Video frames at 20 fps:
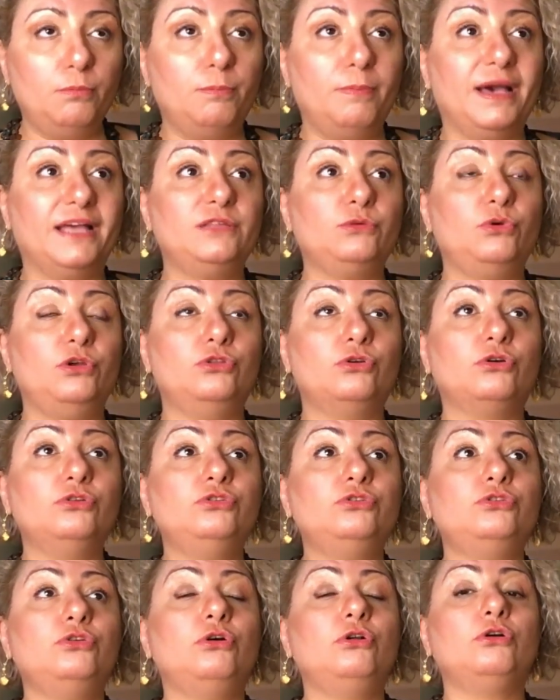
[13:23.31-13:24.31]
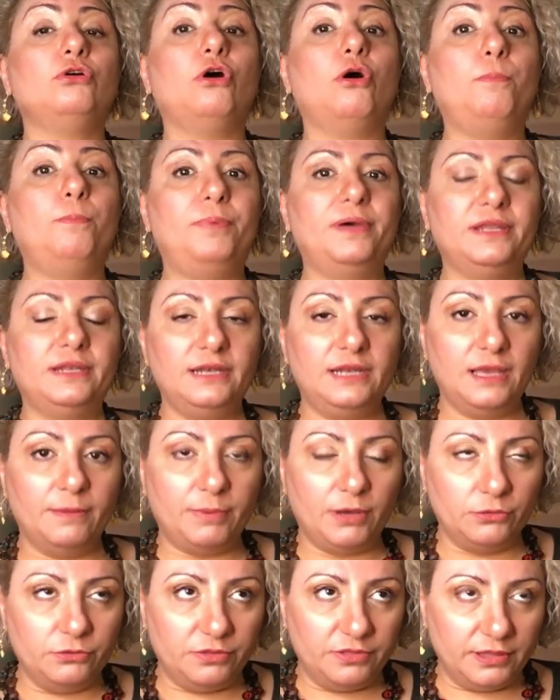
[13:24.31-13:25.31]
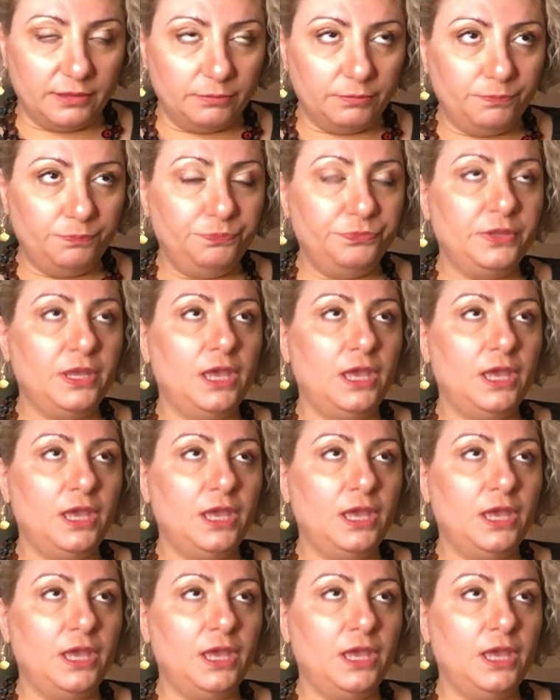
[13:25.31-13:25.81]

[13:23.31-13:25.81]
but we don't talk openly about them.